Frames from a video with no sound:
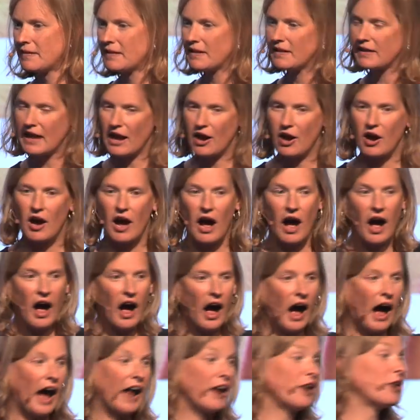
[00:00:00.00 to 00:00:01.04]
Now,
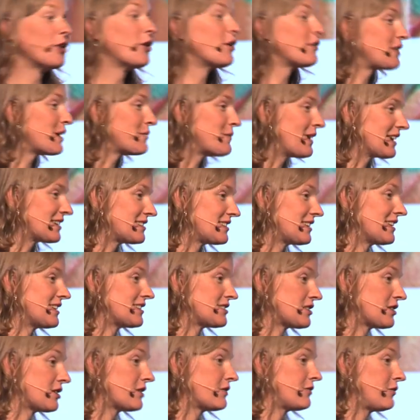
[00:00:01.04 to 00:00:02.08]
I don't know if that makes it
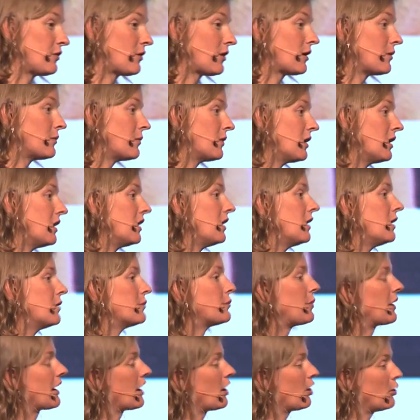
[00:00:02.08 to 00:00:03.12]
easier for him,
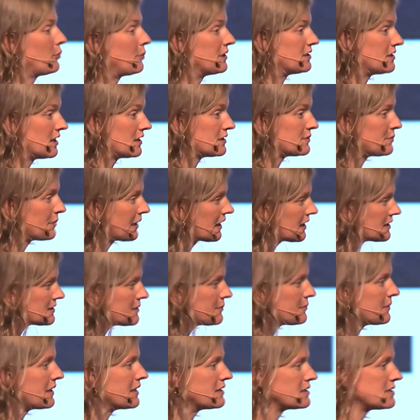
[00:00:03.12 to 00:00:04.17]
but I hope it does because it
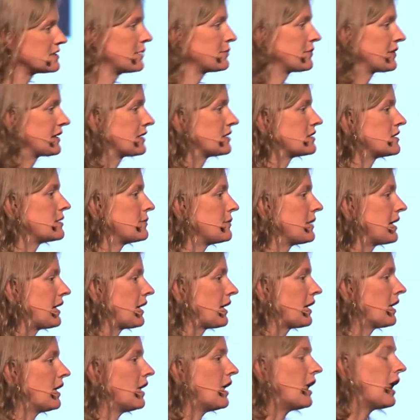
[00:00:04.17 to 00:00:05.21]
means something to me.
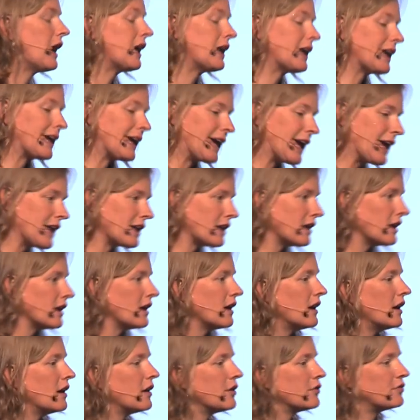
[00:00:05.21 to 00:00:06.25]
And again,
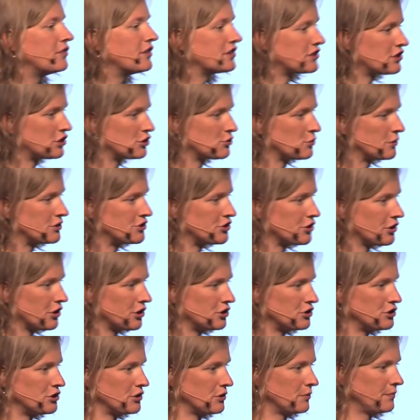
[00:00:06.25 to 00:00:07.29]
this is what you
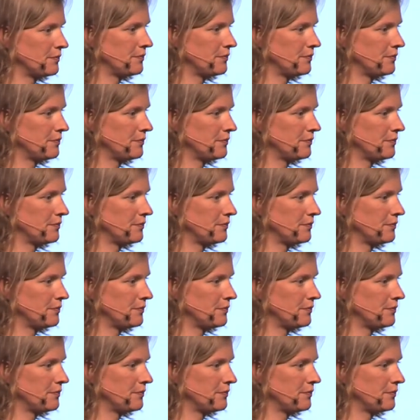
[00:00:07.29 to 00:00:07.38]
can do.